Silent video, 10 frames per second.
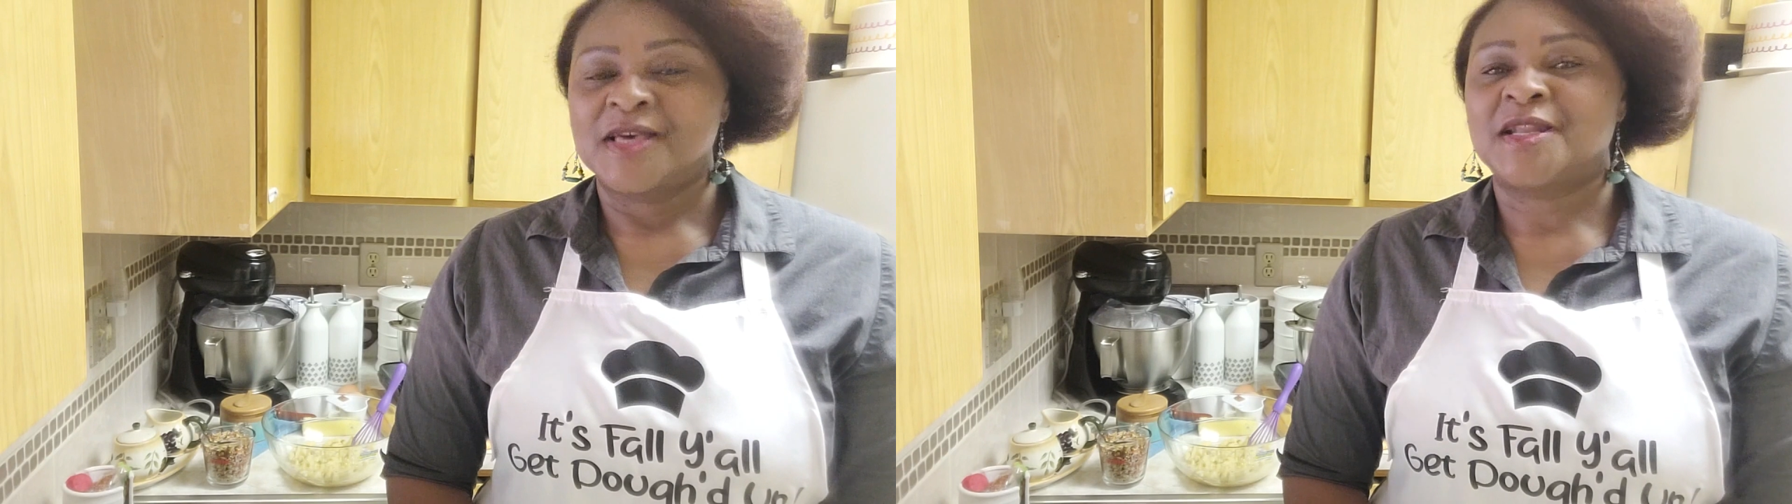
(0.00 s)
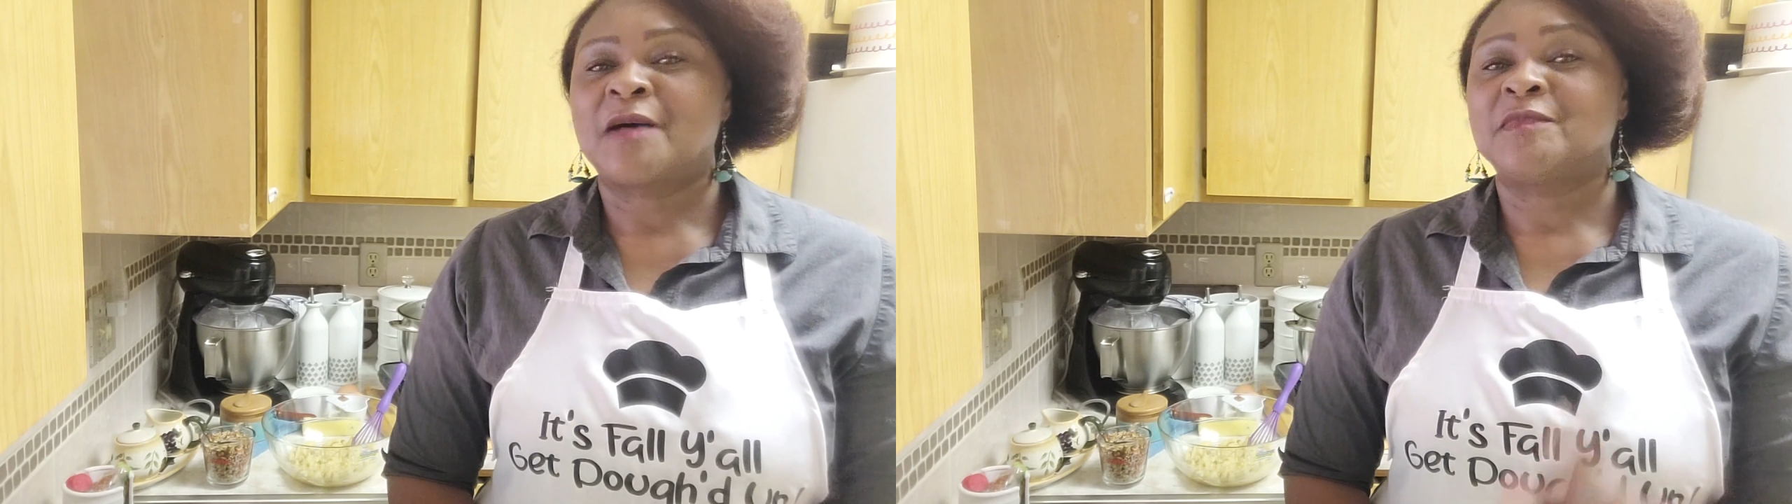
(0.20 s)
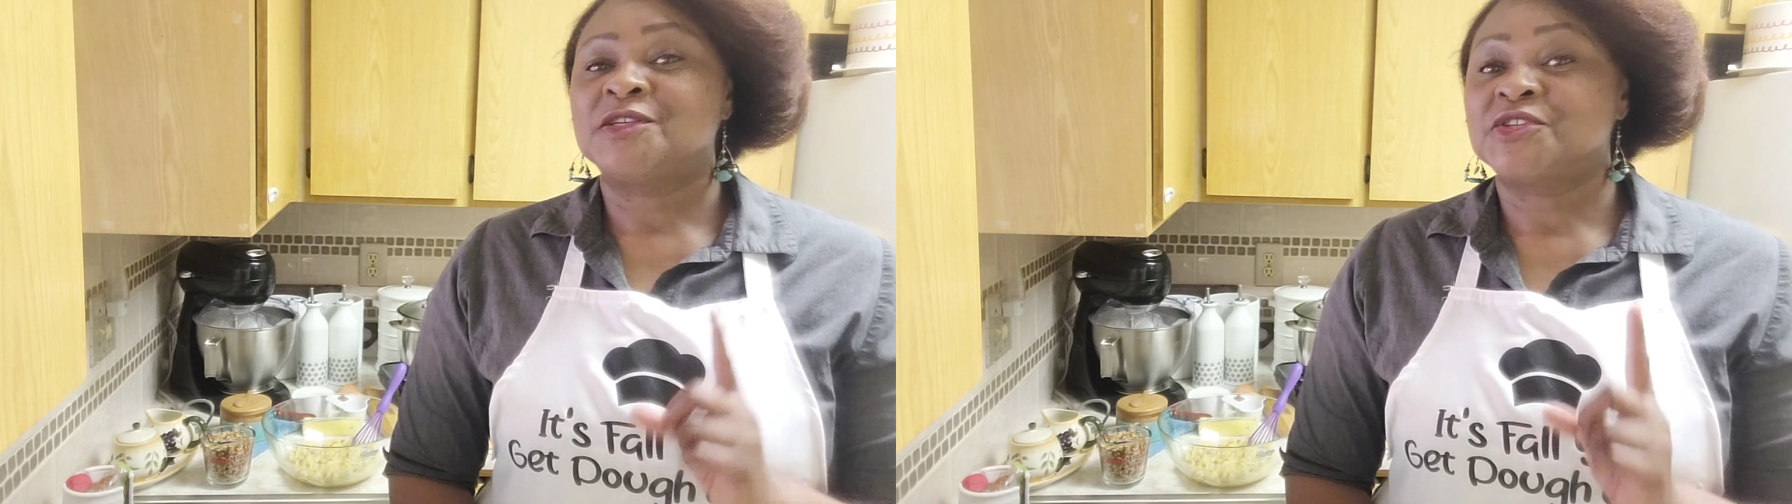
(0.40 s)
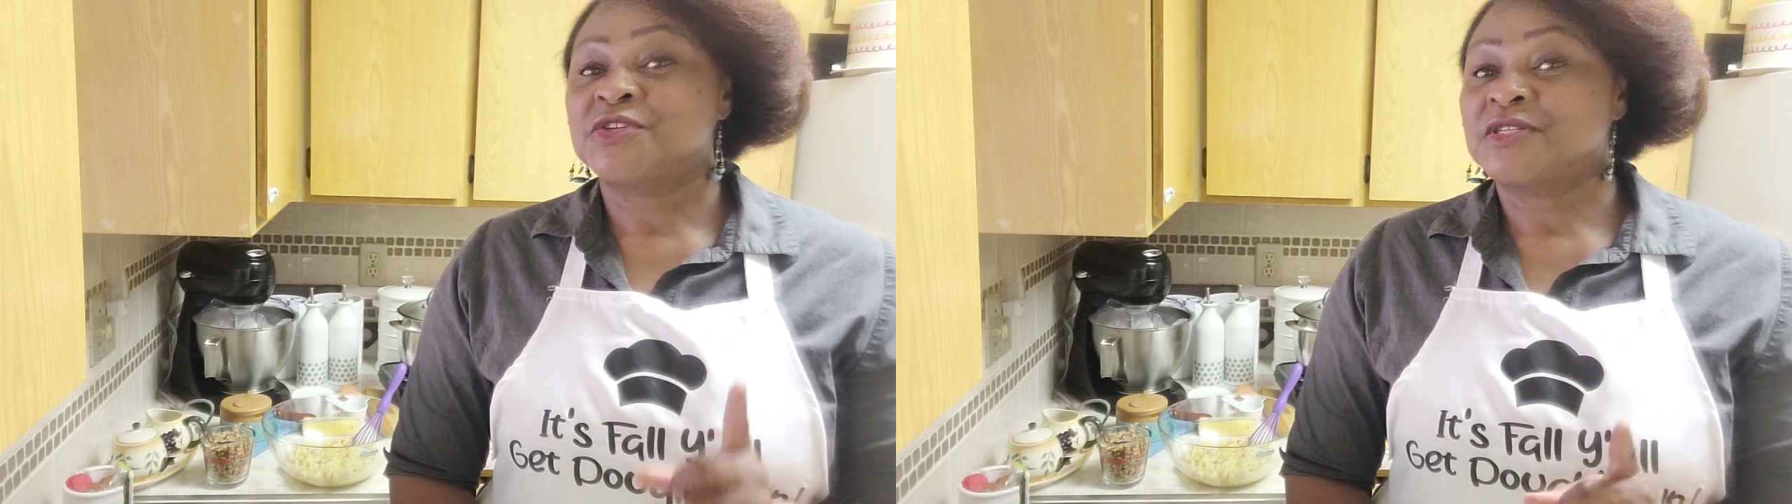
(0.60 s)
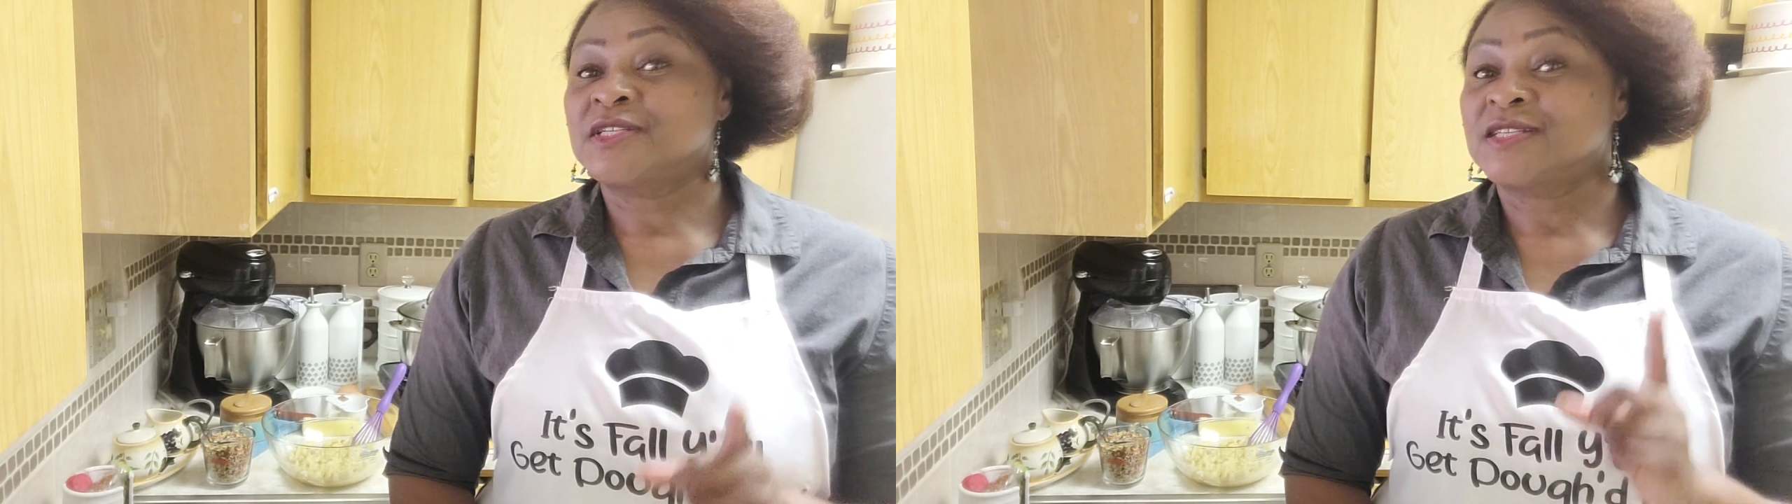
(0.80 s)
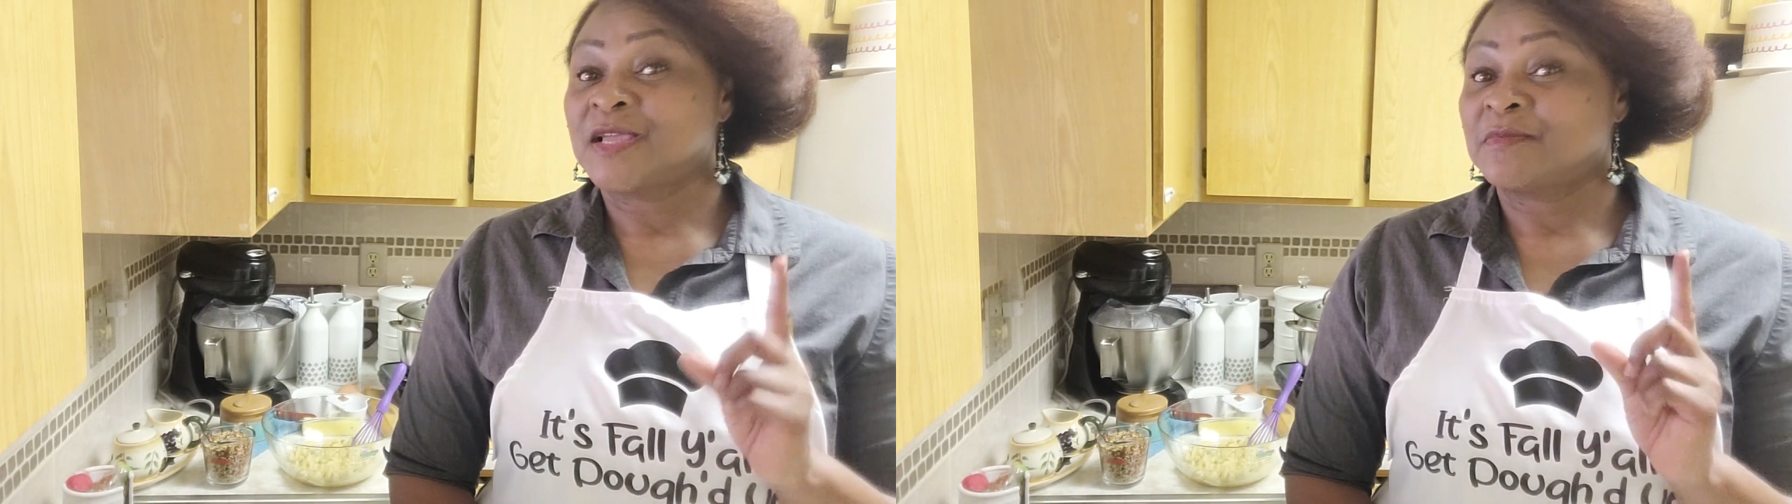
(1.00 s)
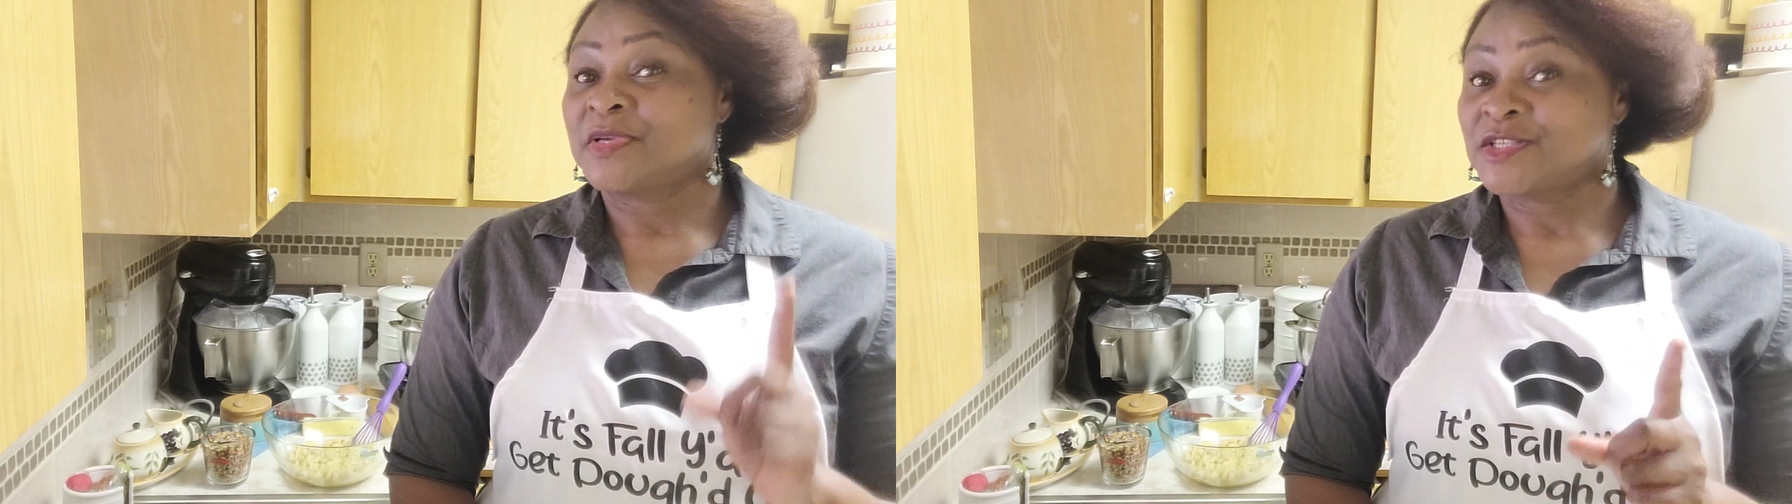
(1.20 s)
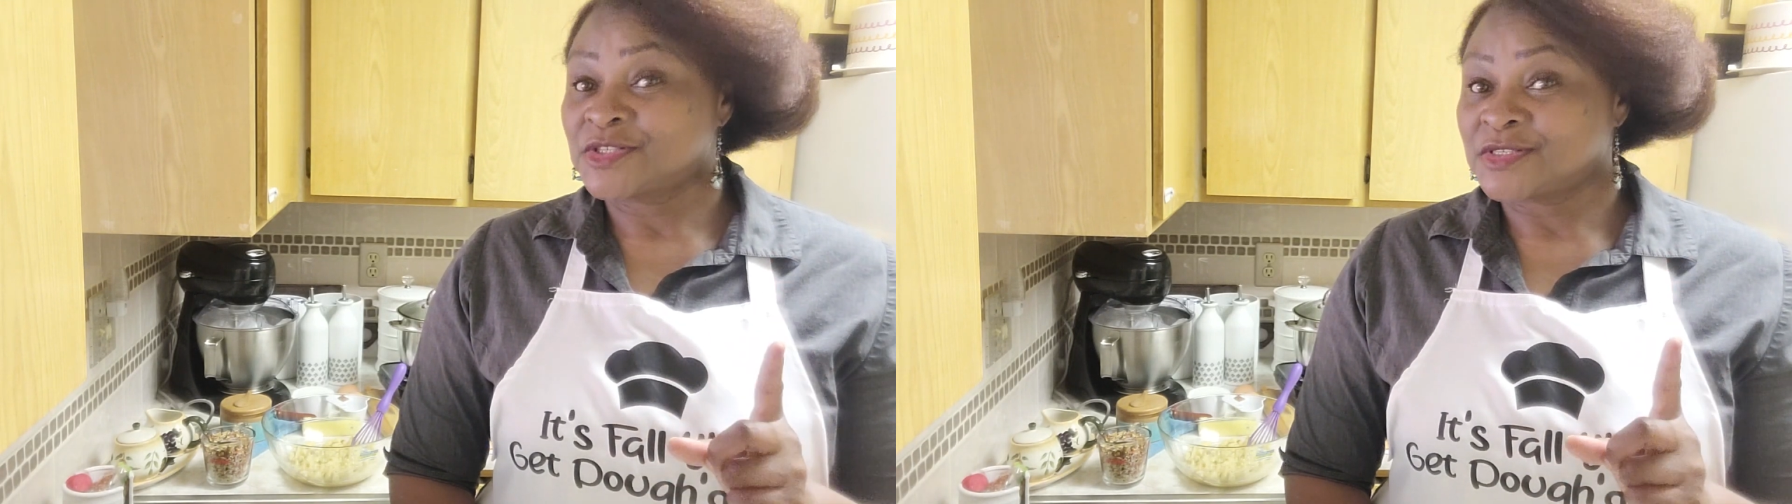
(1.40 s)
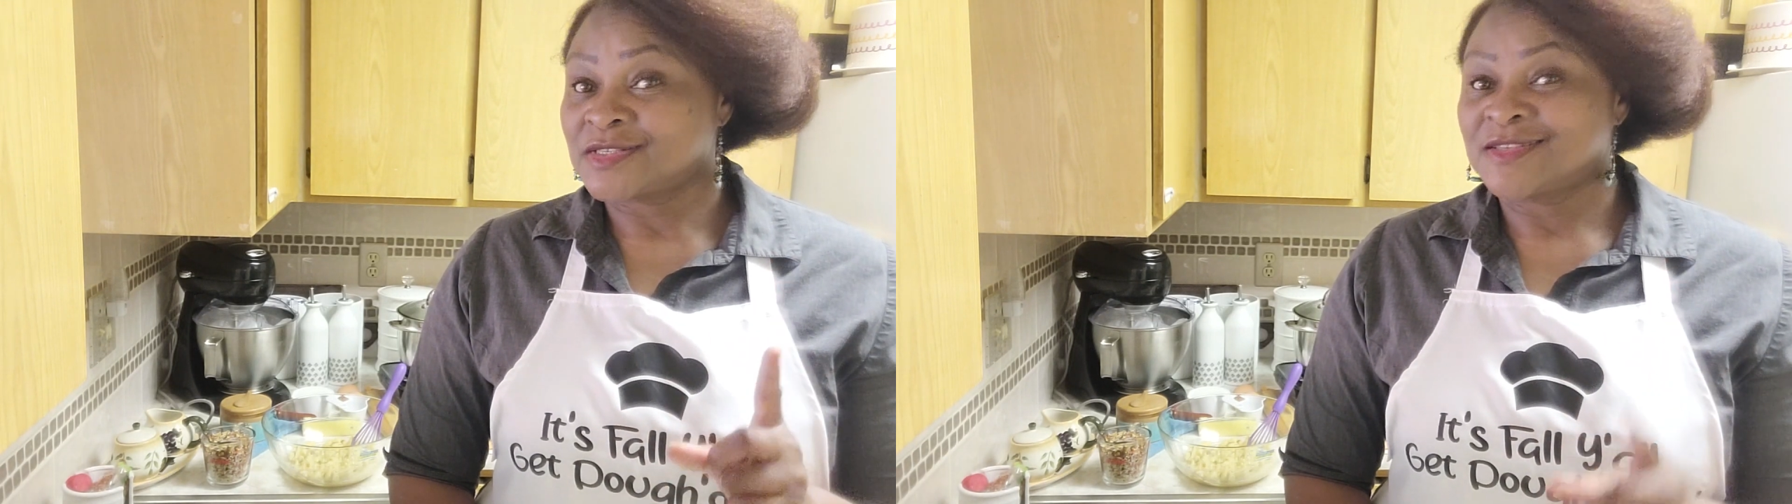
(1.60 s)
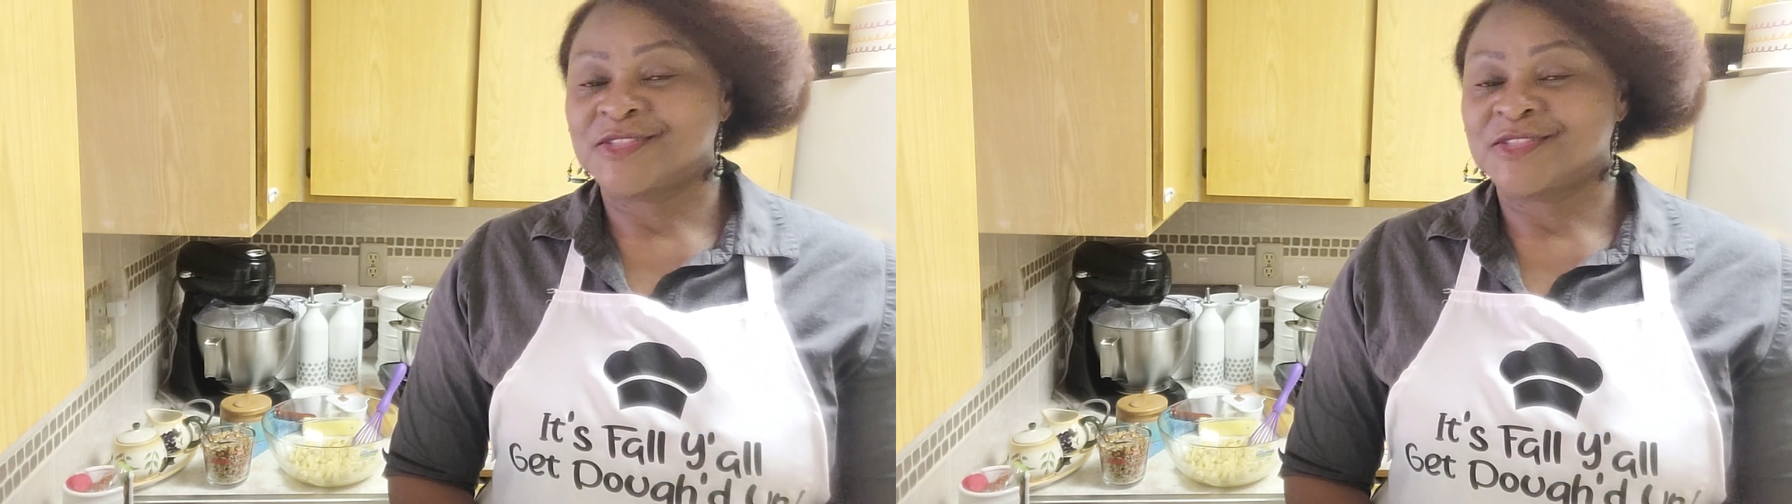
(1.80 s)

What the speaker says: And I'll be sure to take pictures